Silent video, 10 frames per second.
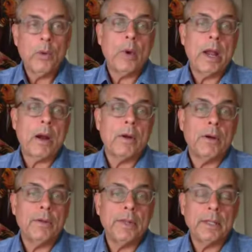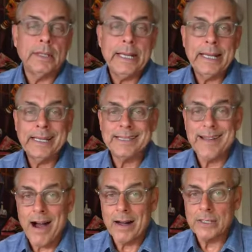where the leading
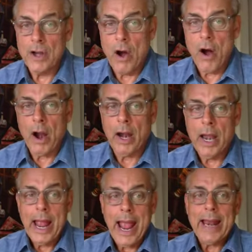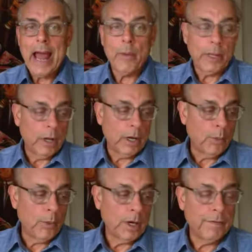stocks are, and how we look.
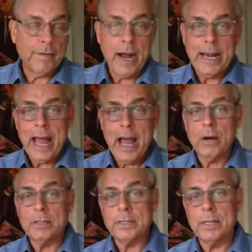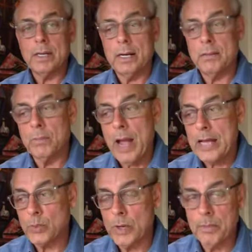We're going to find out,
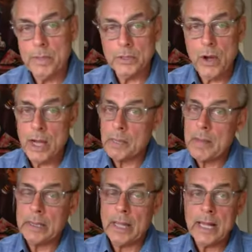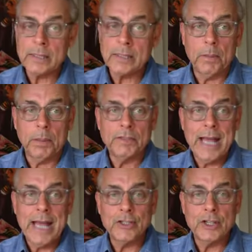as we've been talking about the last couple of
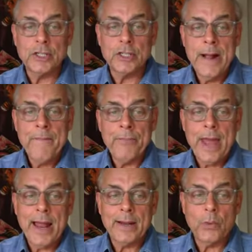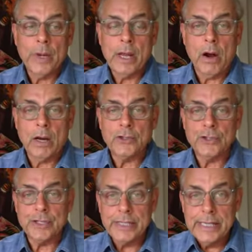sessions, that we are
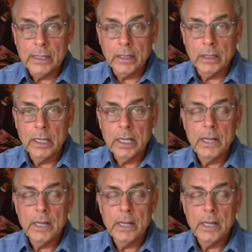still